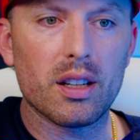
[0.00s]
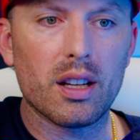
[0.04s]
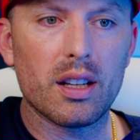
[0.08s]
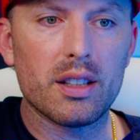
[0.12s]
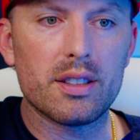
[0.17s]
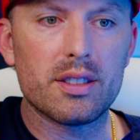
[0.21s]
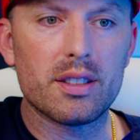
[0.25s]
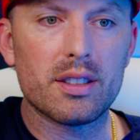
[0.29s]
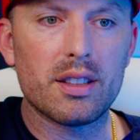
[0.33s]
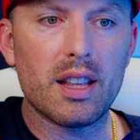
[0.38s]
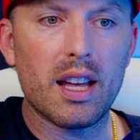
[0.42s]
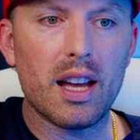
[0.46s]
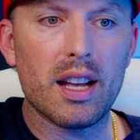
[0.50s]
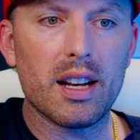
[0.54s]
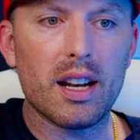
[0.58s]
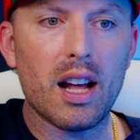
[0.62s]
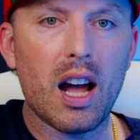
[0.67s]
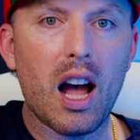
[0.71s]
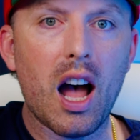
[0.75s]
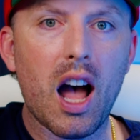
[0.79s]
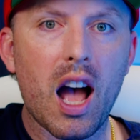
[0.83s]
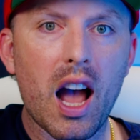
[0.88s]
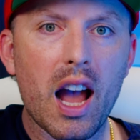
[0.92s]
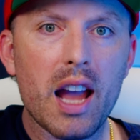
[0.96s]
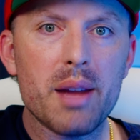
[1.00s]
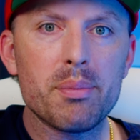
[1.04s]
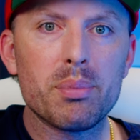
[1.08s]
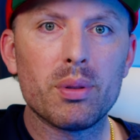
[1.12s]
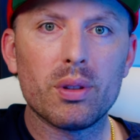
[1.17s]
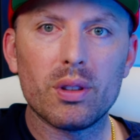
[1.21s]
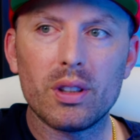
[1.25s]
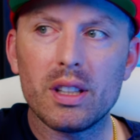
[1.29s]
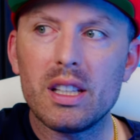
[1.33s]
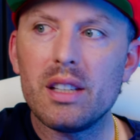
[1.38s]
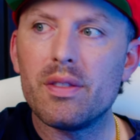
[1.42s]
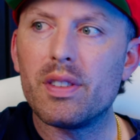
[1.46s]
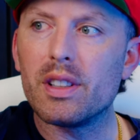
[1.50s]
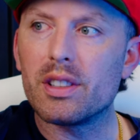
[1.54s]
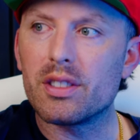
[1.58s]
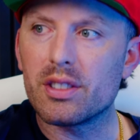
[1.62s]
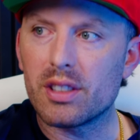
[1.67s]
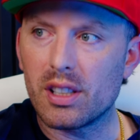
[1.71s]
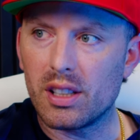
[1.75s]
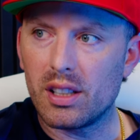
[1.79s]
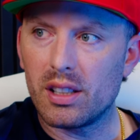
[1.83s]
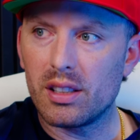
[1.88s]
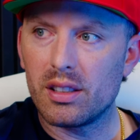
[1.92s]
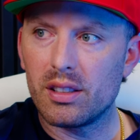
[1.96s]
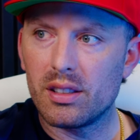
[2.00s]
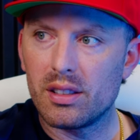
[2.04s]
It's that I believe it's good,